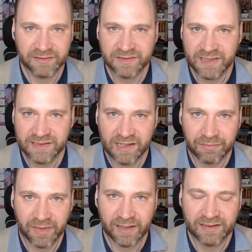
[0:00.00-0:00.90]
You see
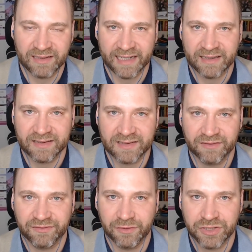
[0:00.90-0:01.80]
something like this
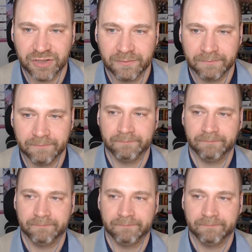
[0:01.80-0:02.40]
in the future?